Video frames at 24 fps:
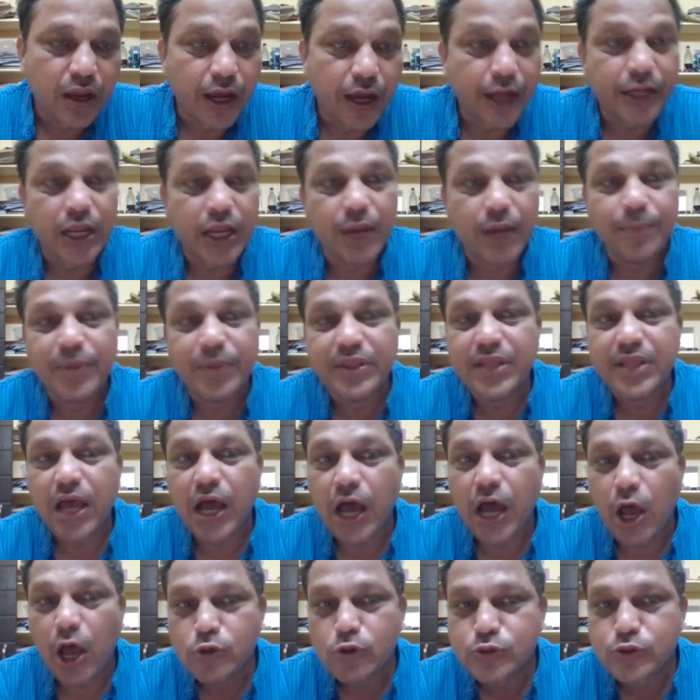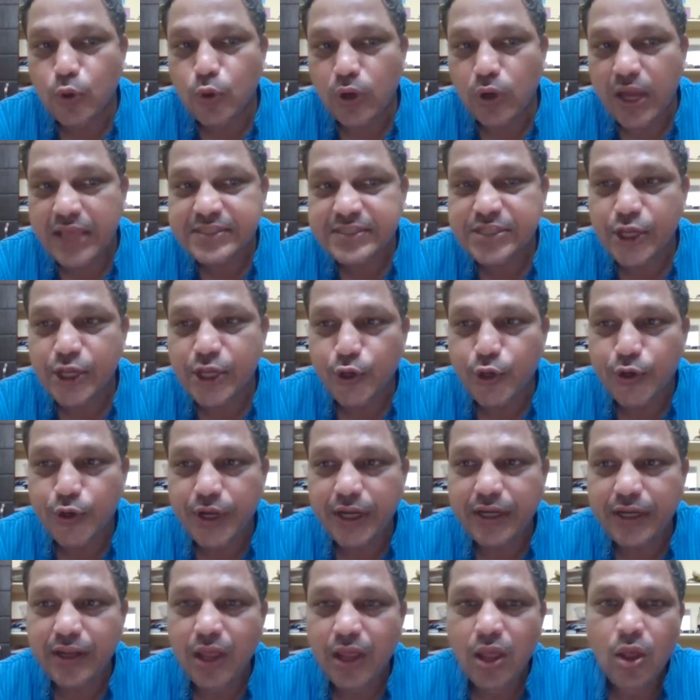it can be the household as a
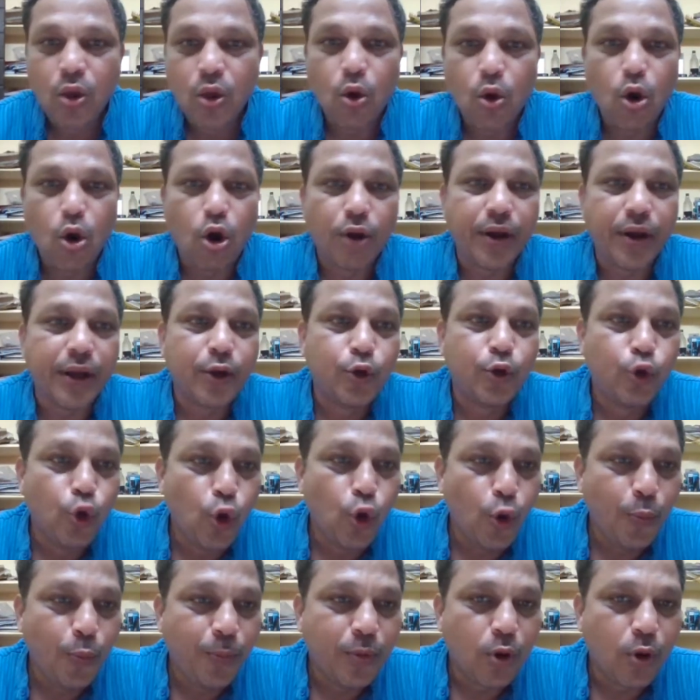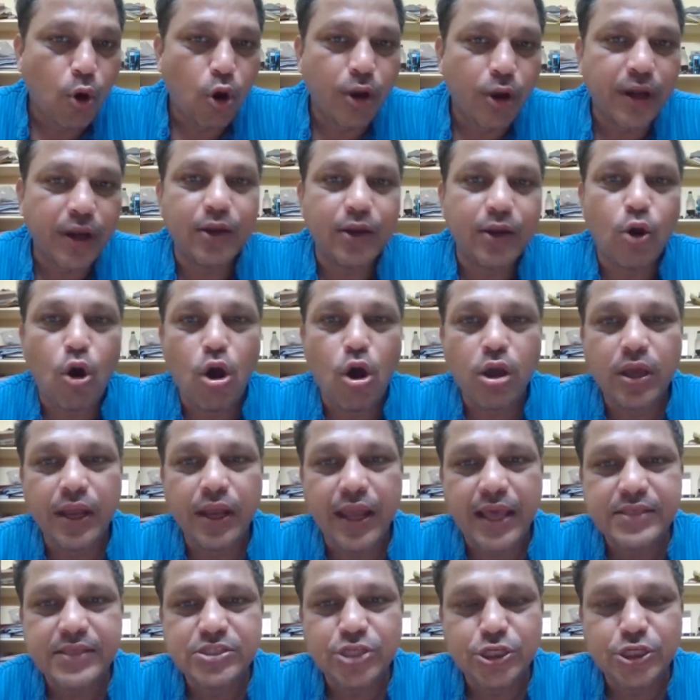unit, or a group, or an
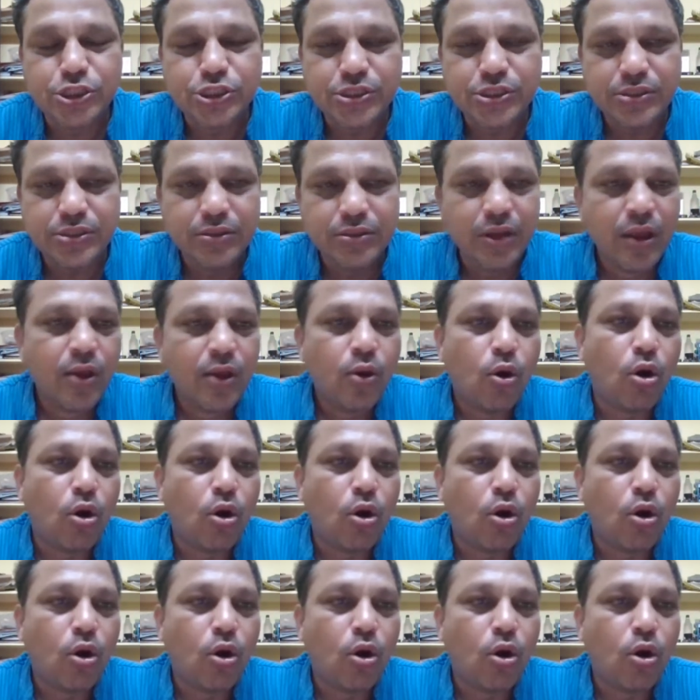organization,